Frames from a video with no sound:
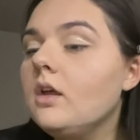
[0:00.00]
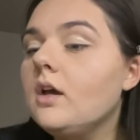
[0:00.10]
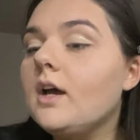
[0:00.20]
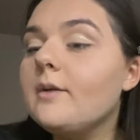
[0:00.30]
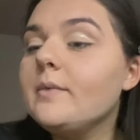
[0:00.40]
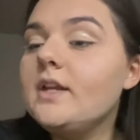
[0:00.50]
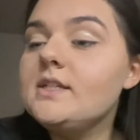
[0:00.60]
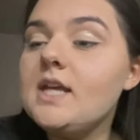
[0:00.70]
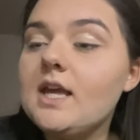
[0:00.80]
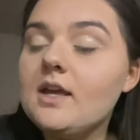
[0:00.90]
I'm gonna
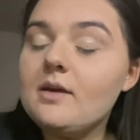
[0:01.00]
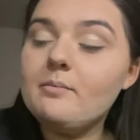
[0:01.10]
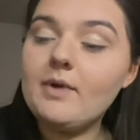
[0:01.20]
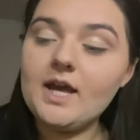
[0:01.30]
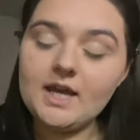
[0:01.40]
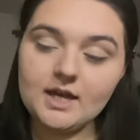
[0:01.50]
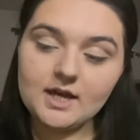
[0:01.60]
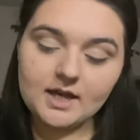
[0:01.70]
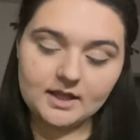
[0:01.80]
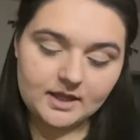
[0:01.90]
take my
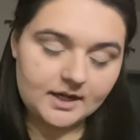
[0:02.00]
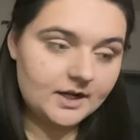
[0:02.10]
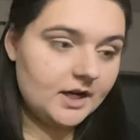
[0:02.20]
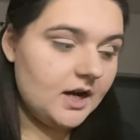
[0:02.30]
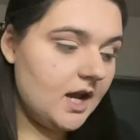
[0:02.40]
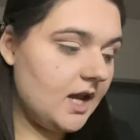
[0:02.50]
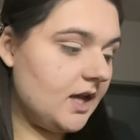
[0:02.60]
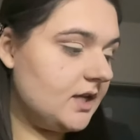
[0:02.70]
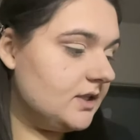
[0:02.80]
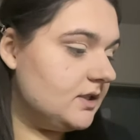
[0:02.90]
eyeliner
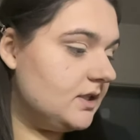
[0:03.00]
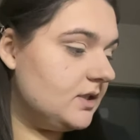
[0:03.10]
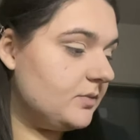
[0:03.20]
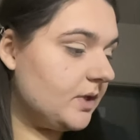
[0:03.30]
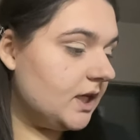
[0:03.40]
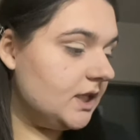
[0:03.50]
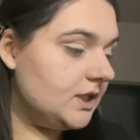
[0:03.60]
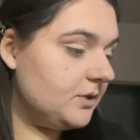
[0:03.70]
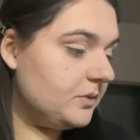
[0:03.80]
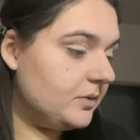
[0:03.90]
and we're gonna
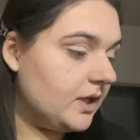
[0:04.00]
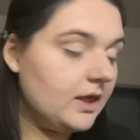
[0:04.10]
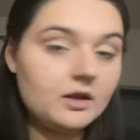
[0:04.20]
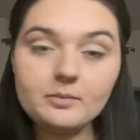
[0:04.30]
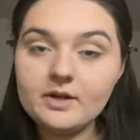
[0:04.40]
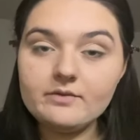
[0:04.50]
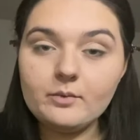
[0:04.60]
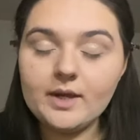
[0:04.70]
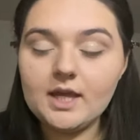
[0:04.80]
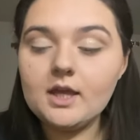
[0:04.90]
do a little bit of a
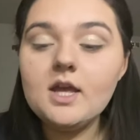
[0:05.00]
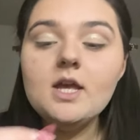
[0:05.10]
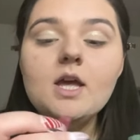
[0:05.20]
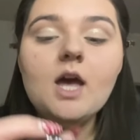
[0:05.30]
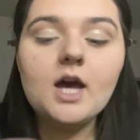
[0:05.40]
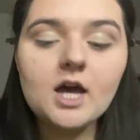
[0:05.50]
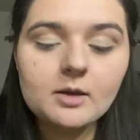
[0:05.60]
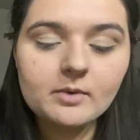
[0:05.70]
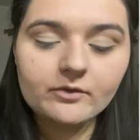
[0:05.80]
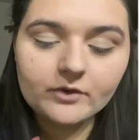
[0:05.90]
wing.
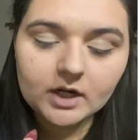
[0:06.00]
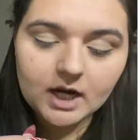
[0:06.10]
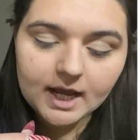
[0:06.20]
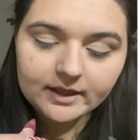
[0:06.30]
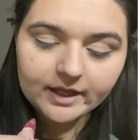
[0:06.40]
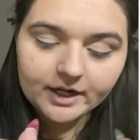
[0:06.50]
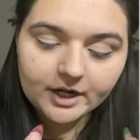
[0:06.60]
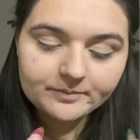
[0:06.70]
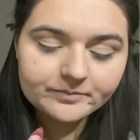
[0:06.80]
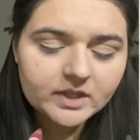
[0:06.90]
For
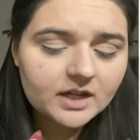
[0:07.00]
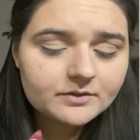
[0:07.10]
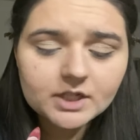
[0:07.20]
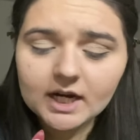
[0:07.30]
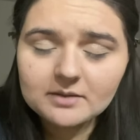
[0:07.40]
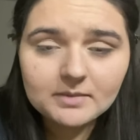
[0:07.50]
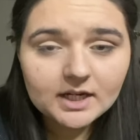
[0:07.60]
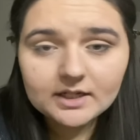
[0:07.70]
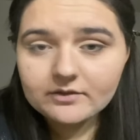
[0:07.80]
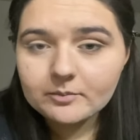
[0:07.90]
eyeliner, I've tried many
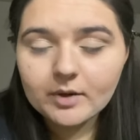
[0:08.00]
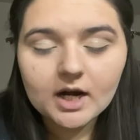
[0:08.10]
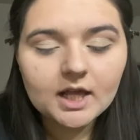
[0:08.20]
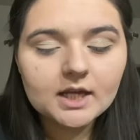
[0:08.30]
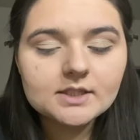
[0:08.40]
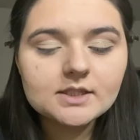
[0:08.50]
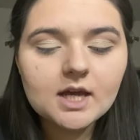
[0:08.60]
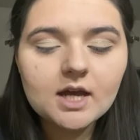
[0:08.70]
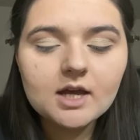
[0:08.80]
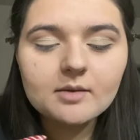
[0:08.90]
different products,
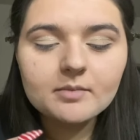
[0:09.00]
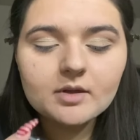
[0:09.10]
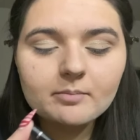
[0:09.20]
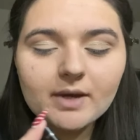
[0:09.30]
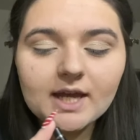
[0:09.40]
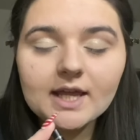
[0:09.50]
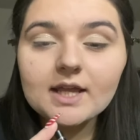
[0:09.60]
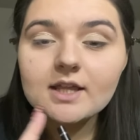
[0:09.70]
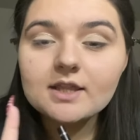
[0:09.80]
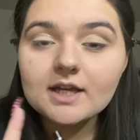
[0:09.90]
but
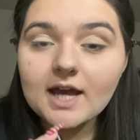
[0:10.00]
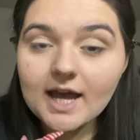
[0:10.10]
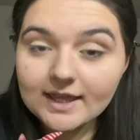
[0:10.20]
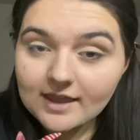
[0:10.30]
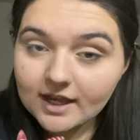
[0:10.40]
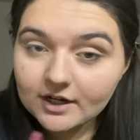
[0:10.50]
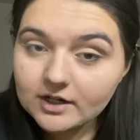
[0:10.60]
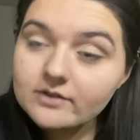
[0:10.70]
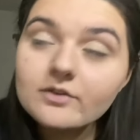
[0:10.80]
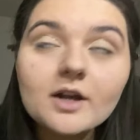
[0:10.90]
the
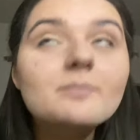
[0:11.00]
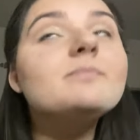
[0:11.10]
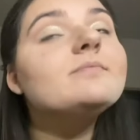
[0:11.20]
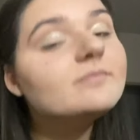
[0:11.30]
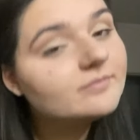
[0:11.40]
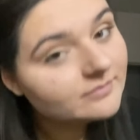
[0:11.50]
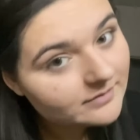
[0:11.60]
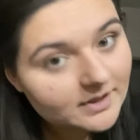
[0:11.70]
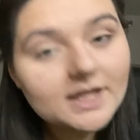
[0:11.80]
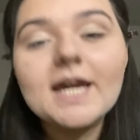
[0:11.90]
Kyliner from
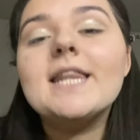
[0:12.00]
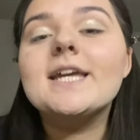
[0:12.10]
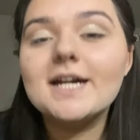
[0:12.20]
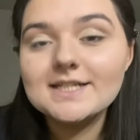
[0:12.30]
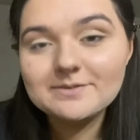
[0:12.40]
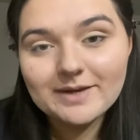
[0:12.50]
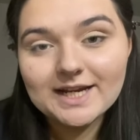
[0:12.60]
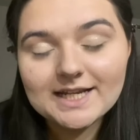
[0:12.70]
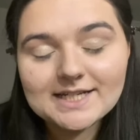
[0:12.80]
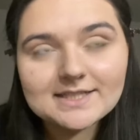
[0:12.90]
Kylie Cosmetics